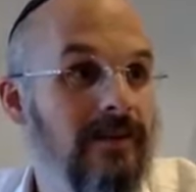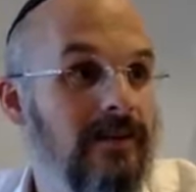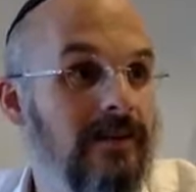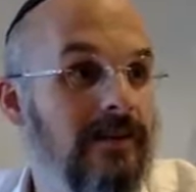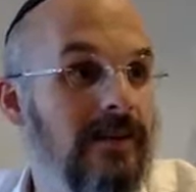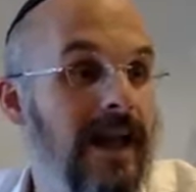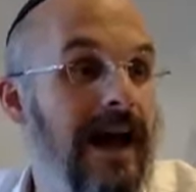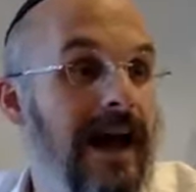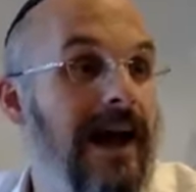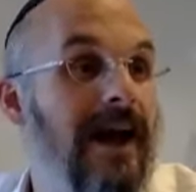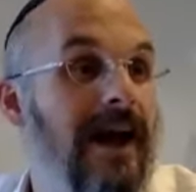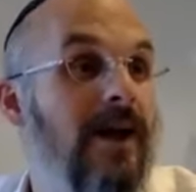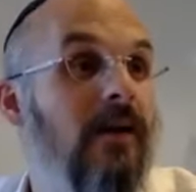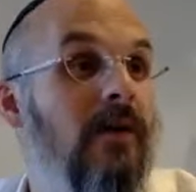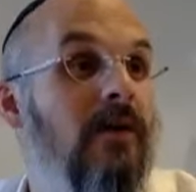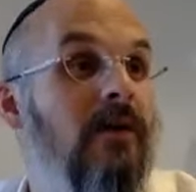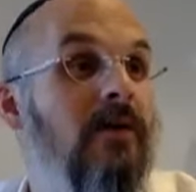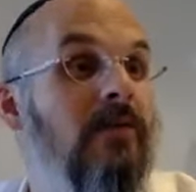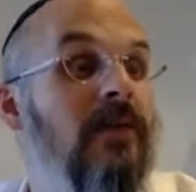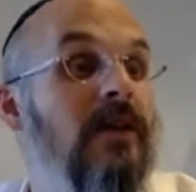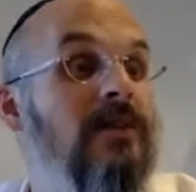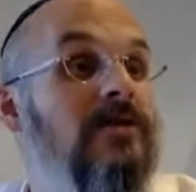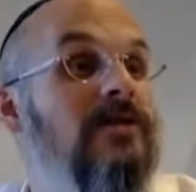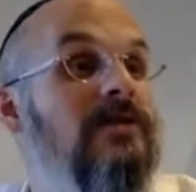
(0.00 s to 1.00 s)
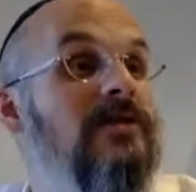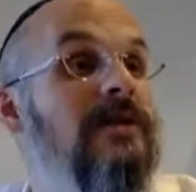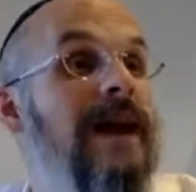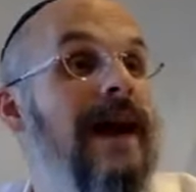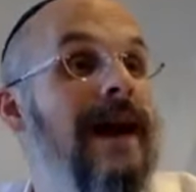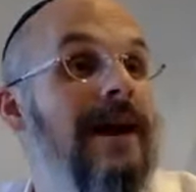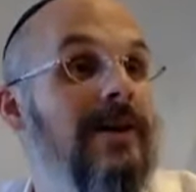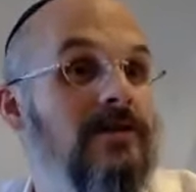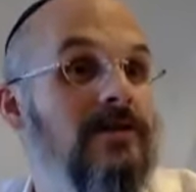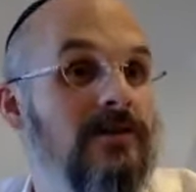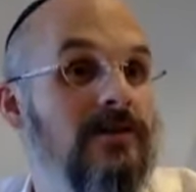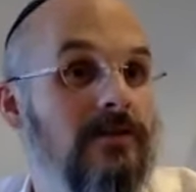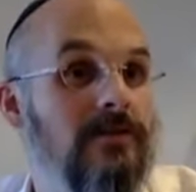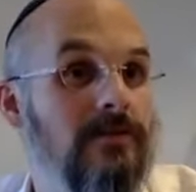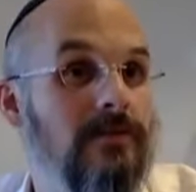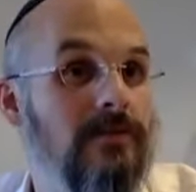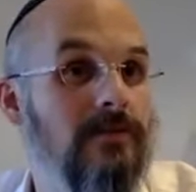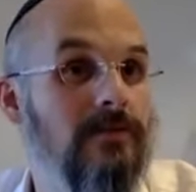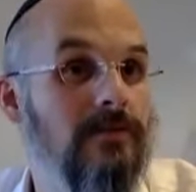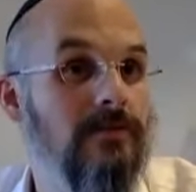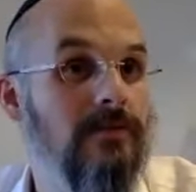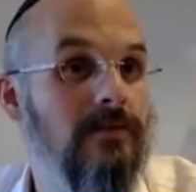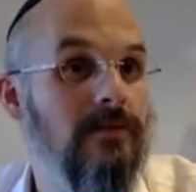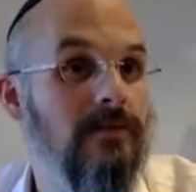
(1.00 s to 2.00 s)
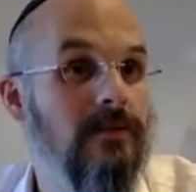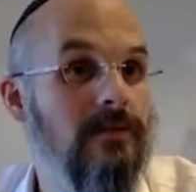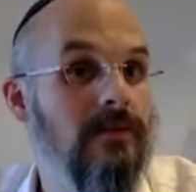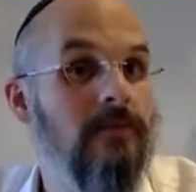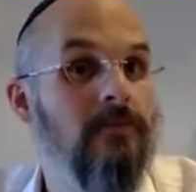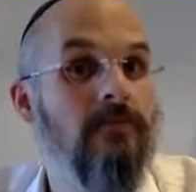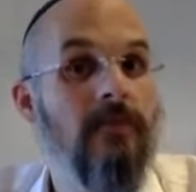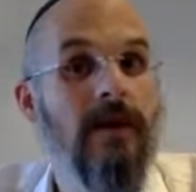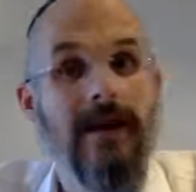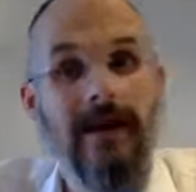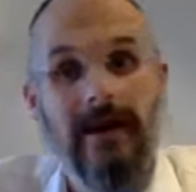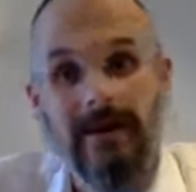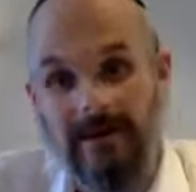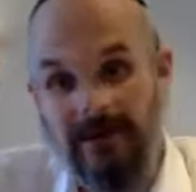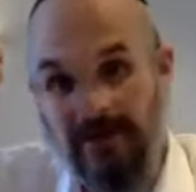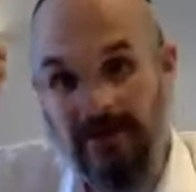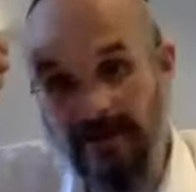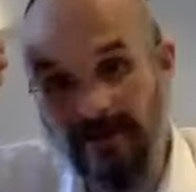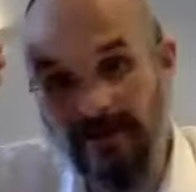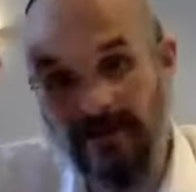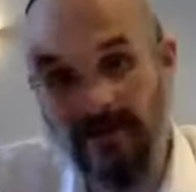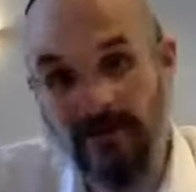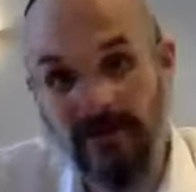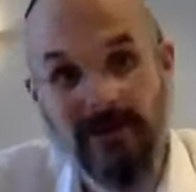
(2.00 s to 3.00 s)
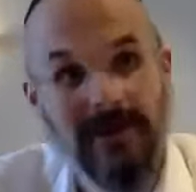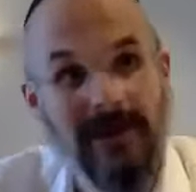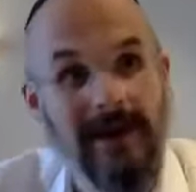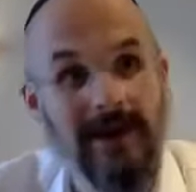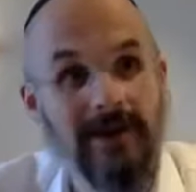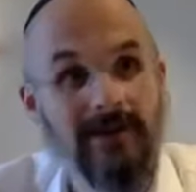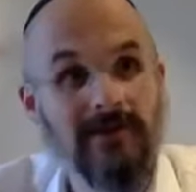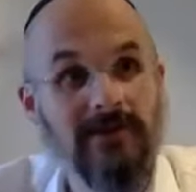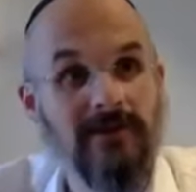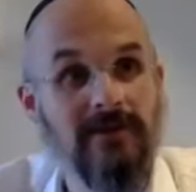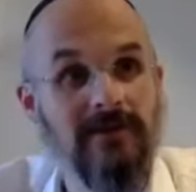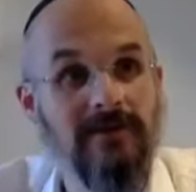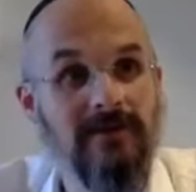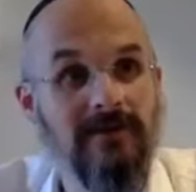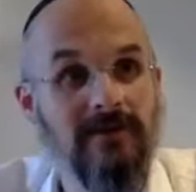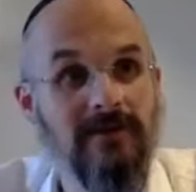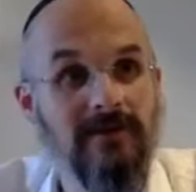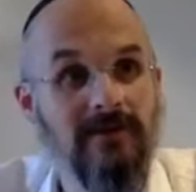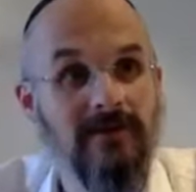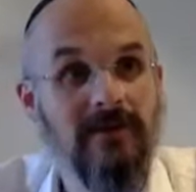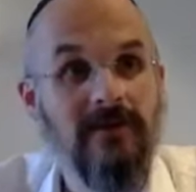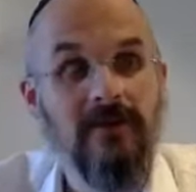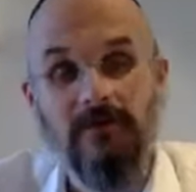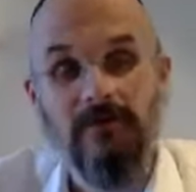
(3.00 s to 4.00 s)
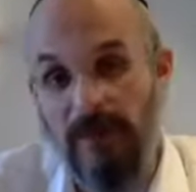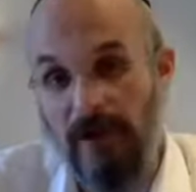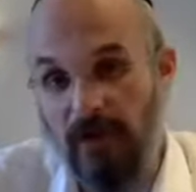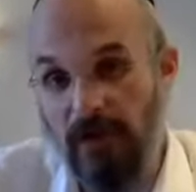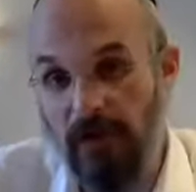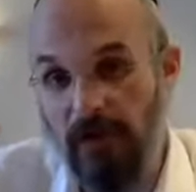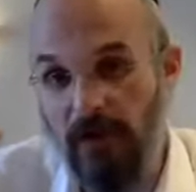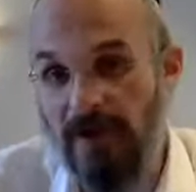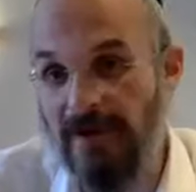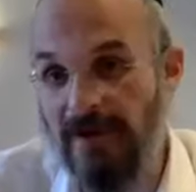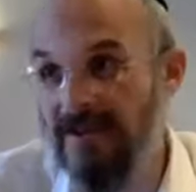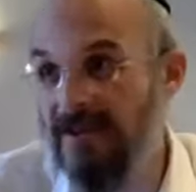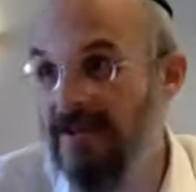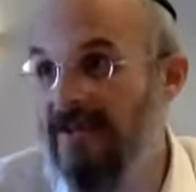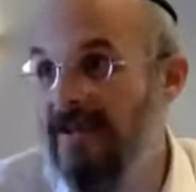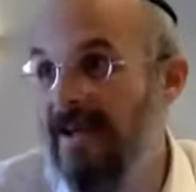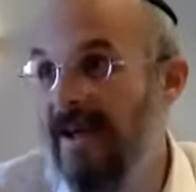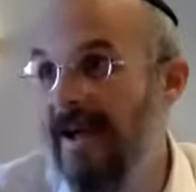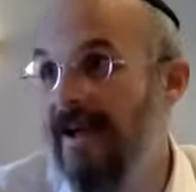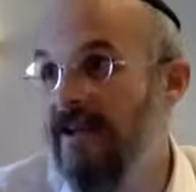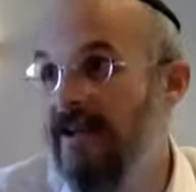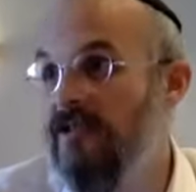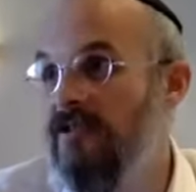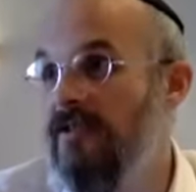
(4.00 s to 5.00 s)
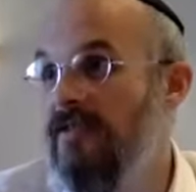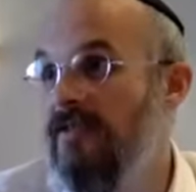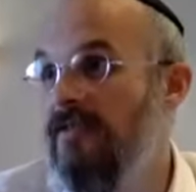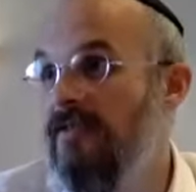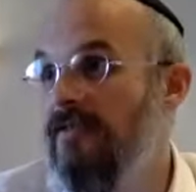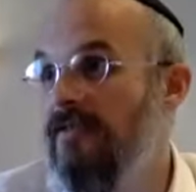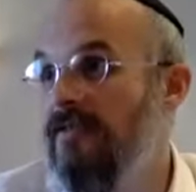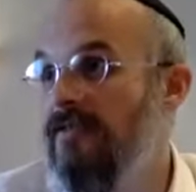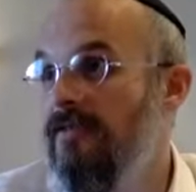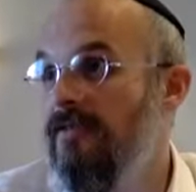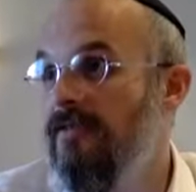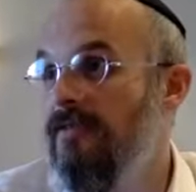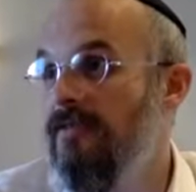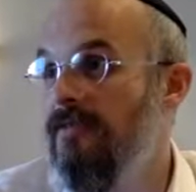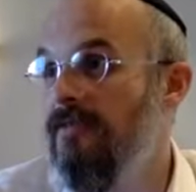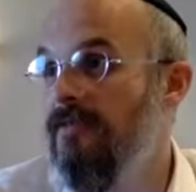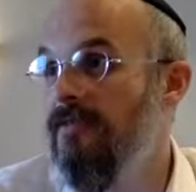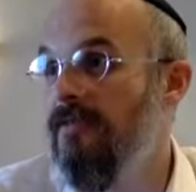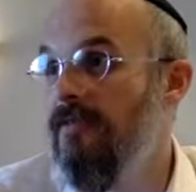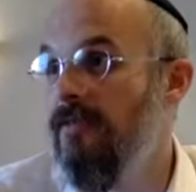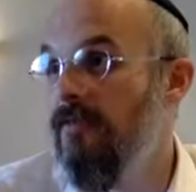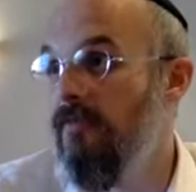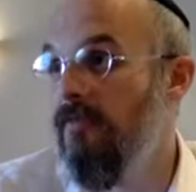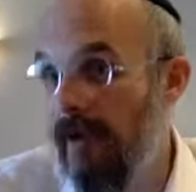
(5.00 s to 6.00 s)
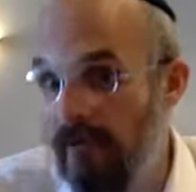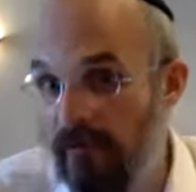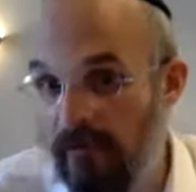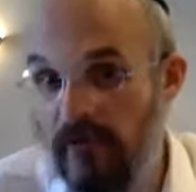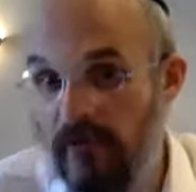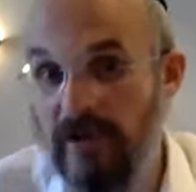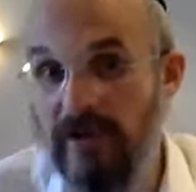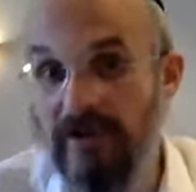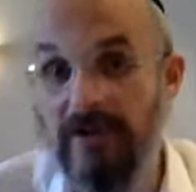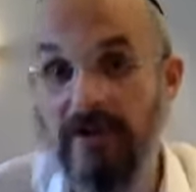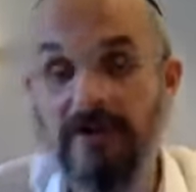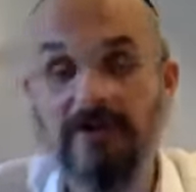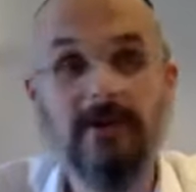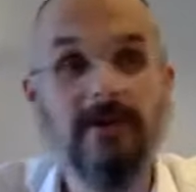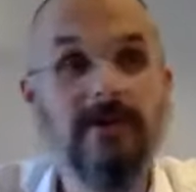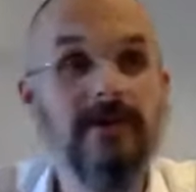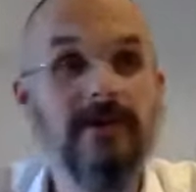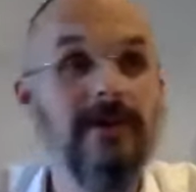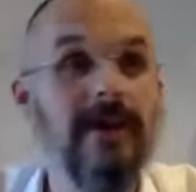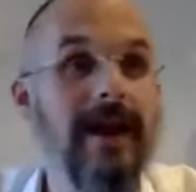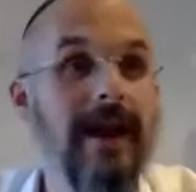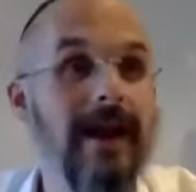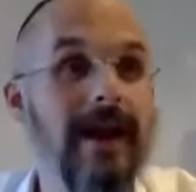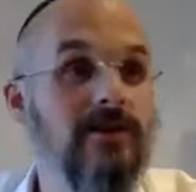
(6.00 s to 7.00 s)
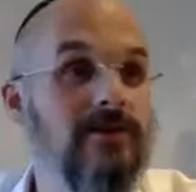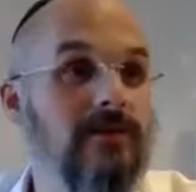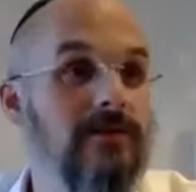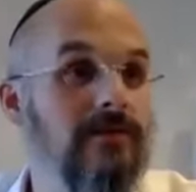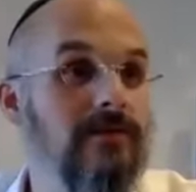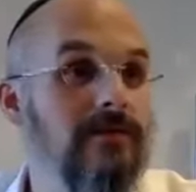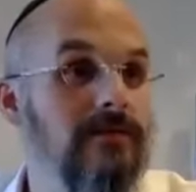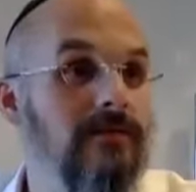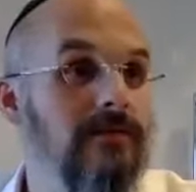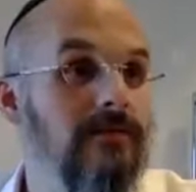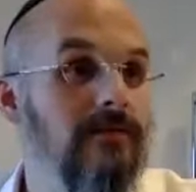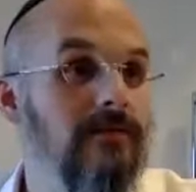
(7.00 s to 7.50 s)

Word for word: Now, and it's not just an action. My ideas are in the action, my thoughts in the action, my feelings are in that action.